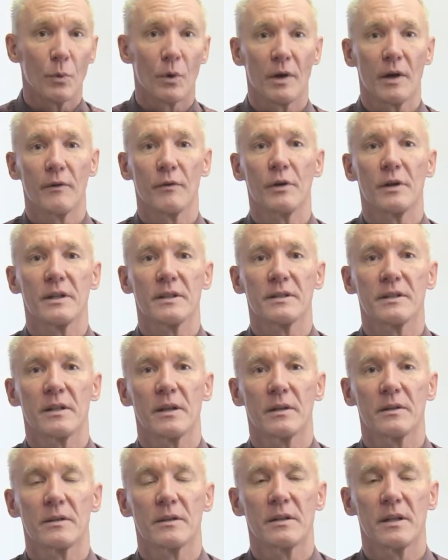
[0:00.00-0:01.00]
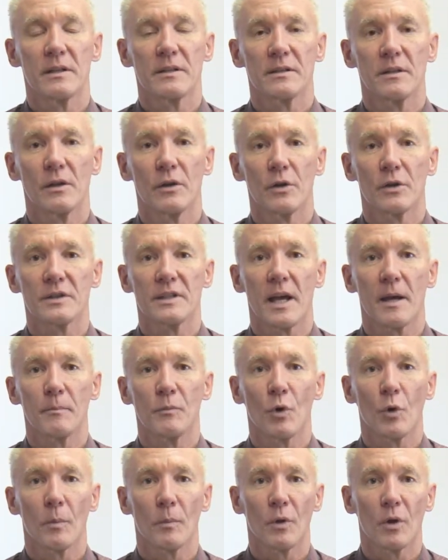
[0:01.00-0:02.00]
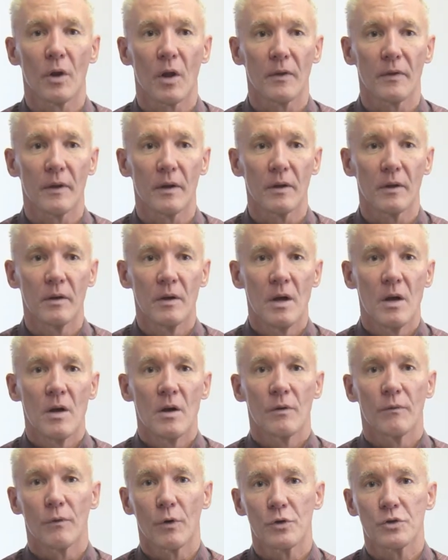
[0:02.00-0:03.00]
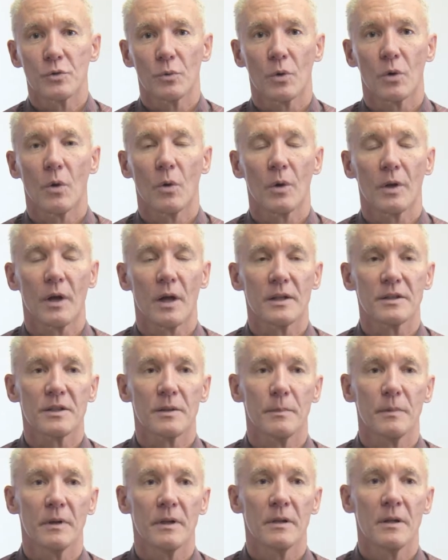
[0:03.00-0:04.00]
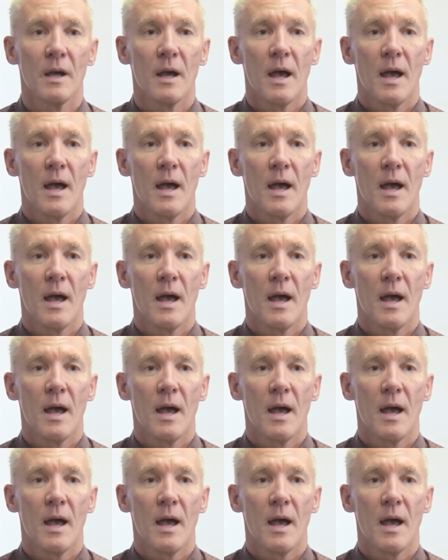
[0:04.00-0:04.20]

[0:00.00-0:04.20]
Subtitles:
whatever it is that looks abnormal on the virtual colonoscopy.